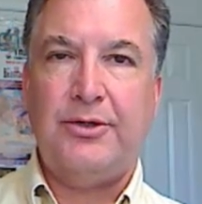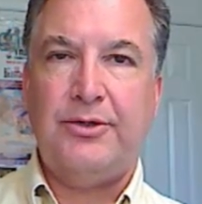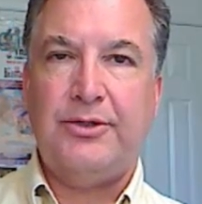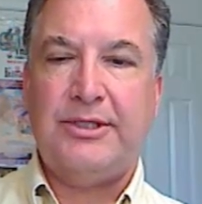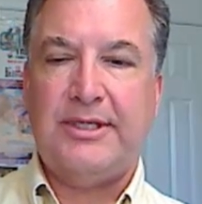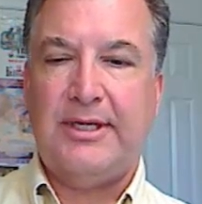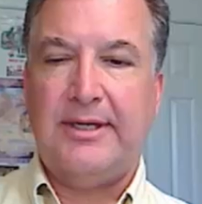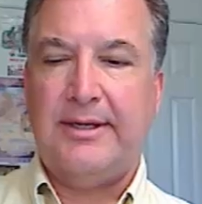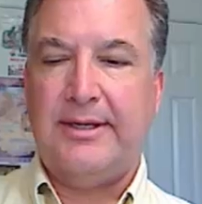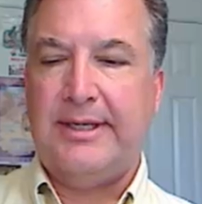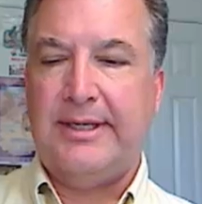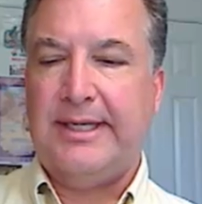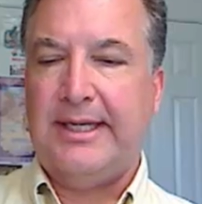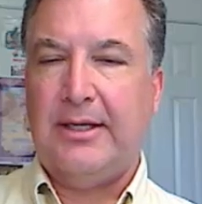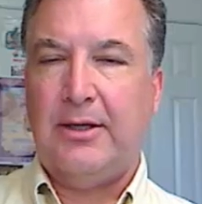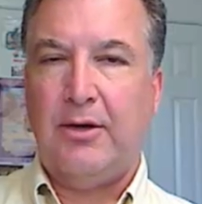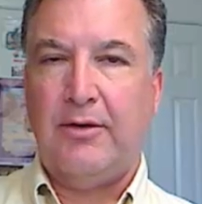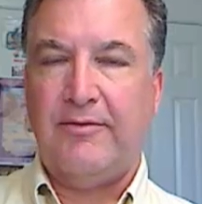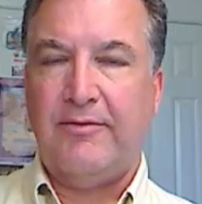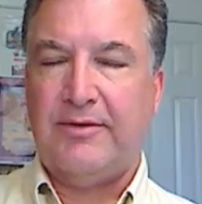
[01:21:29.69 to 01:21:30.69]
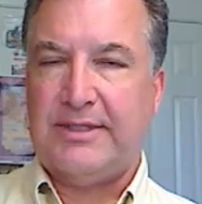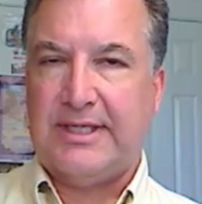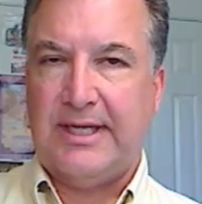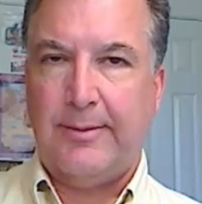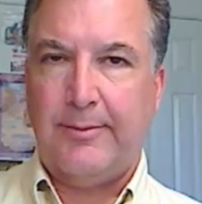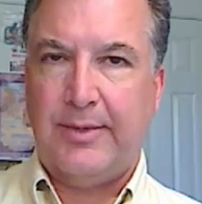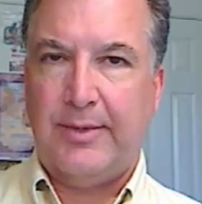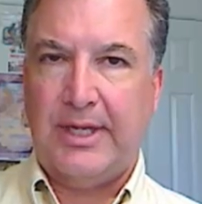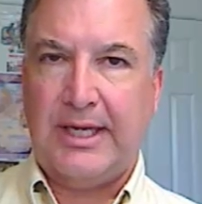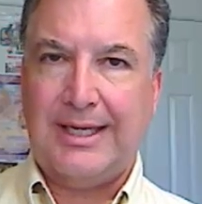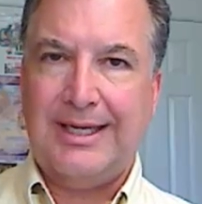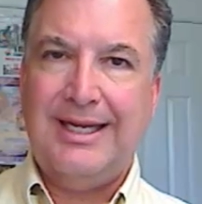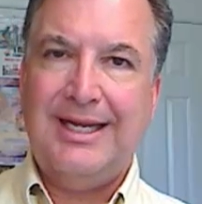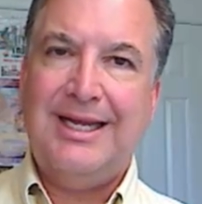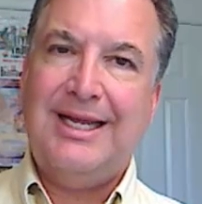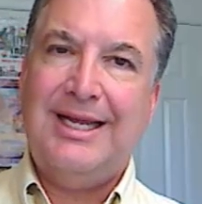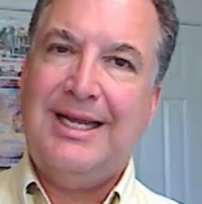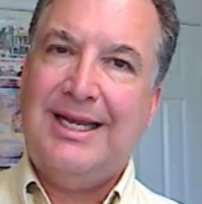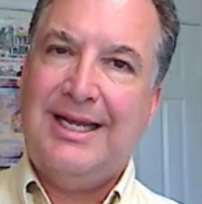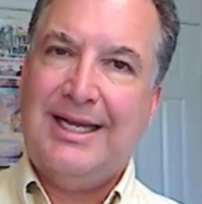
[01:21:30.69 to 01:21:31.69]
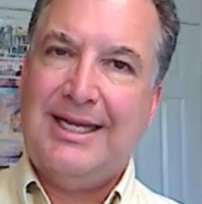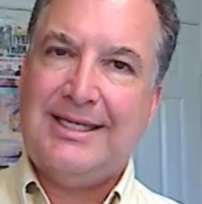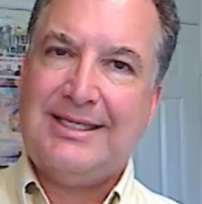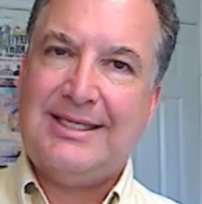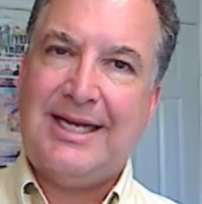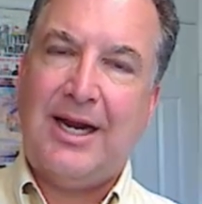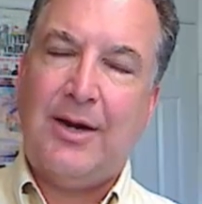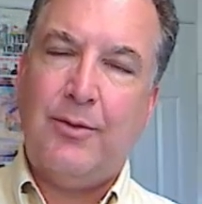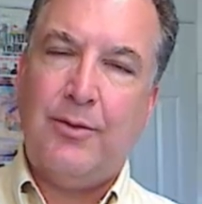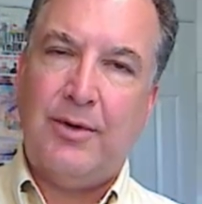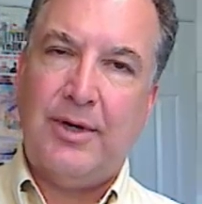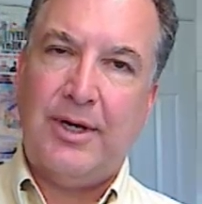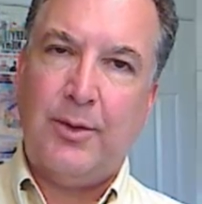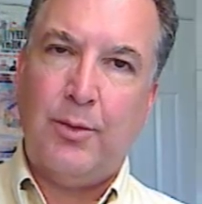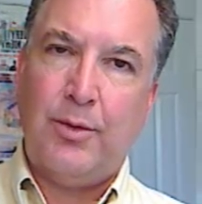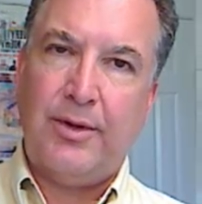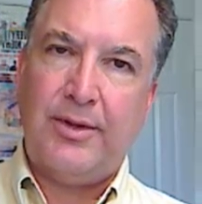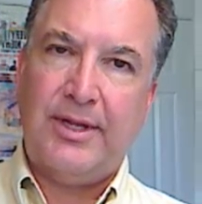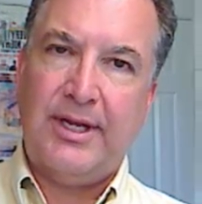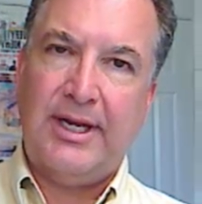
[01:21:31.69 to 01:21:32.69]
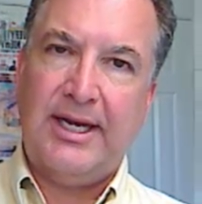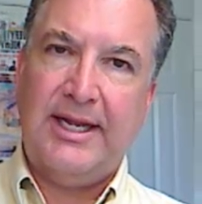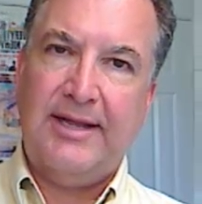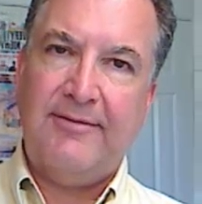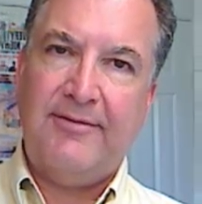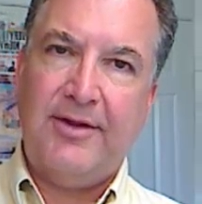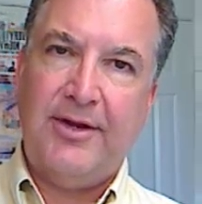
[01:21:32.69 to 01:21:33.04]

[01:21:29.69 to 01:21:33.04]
you lose a deal over something, it's not really worth it.